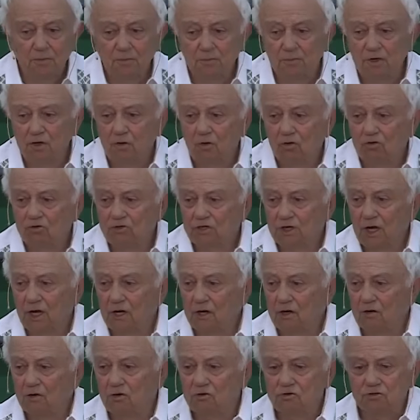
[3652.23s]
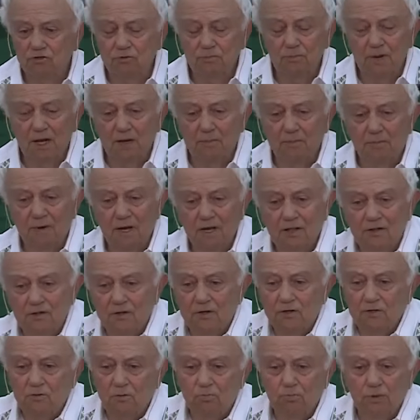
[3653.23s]
because I lost my
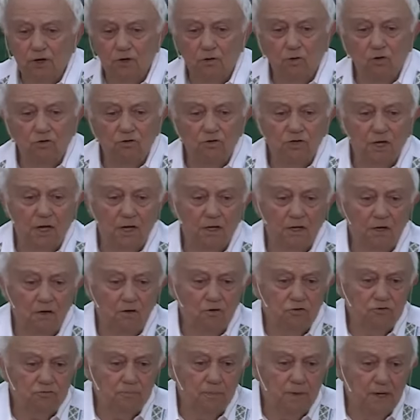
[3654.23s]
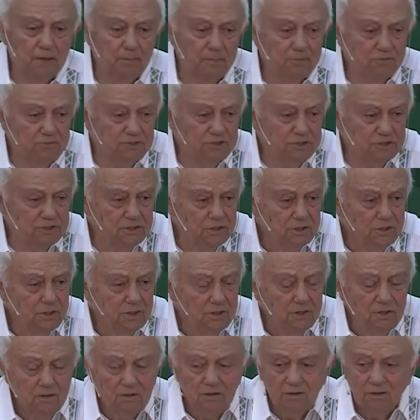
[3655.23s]
mother, or because I lost my,
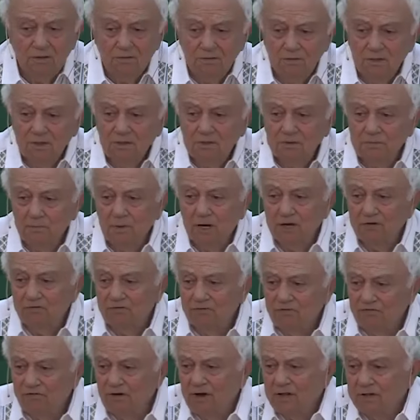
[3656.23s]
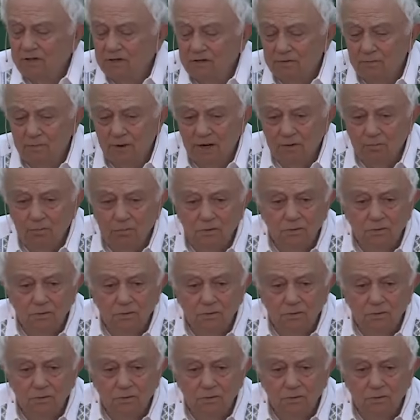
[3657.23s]
then my father, my,